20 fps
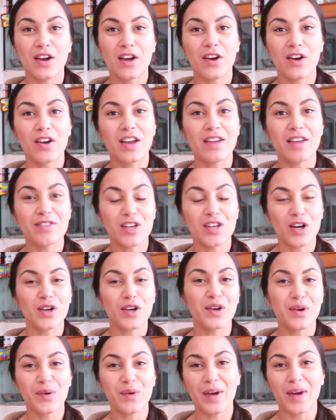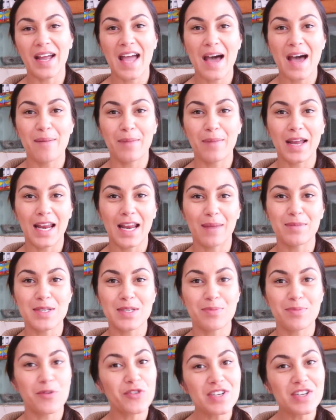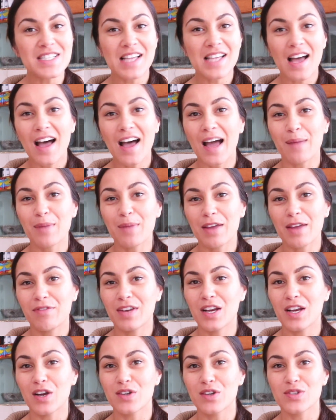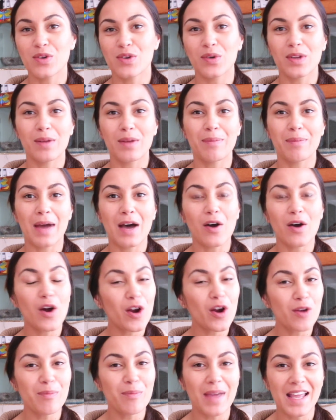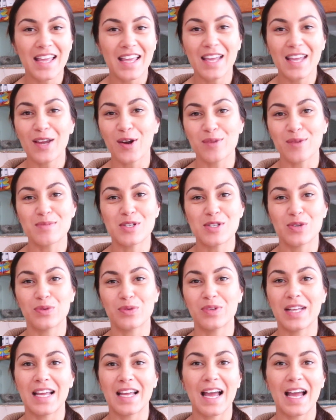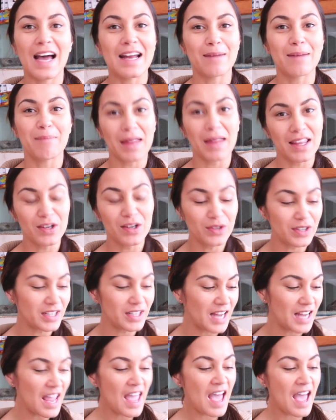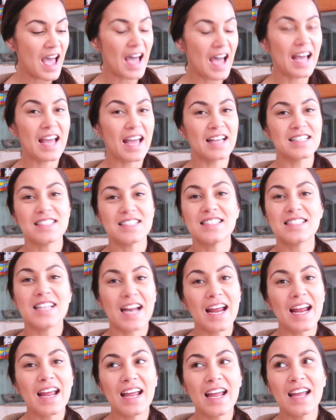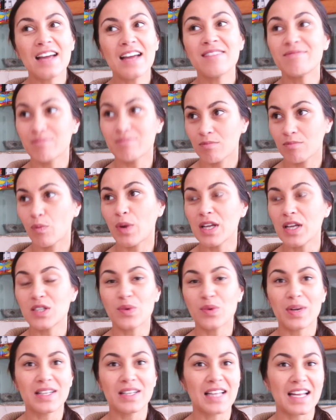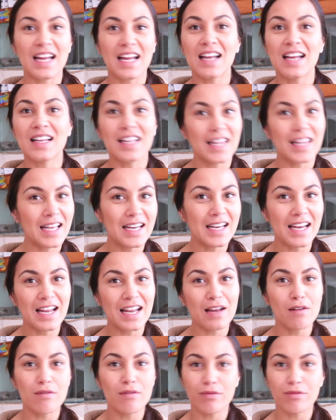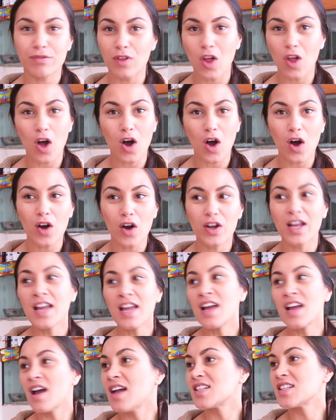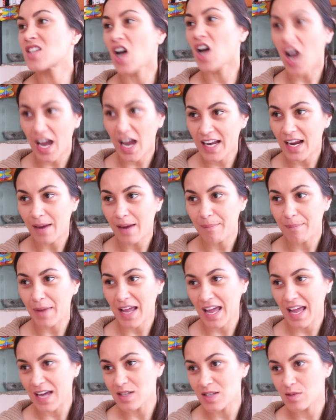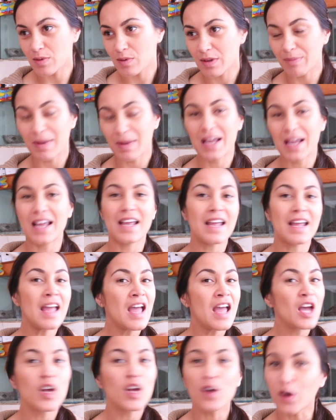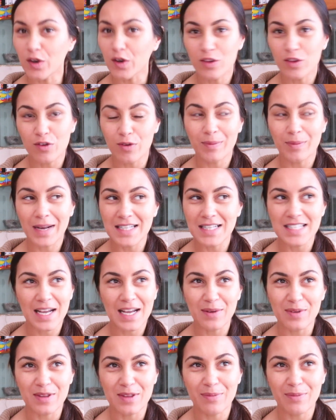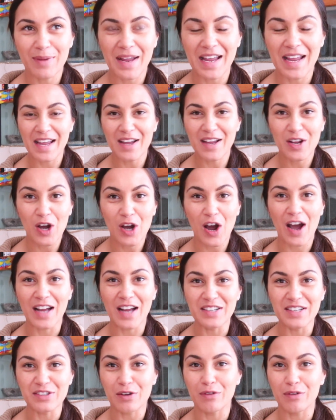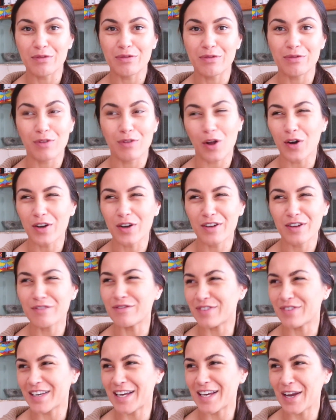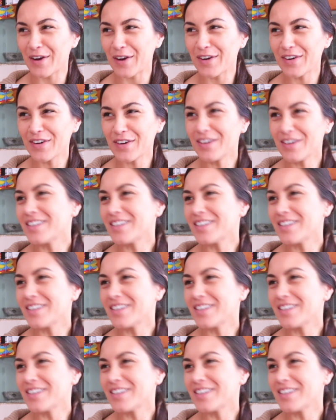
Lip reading: If you don't know who I am, my name is Marissa. I make videos all about homemaking, homeschooling, and motherhood. And today we are doing like a cleaning vlog, tidy up my house with me, go through my day with me kind of vlog video.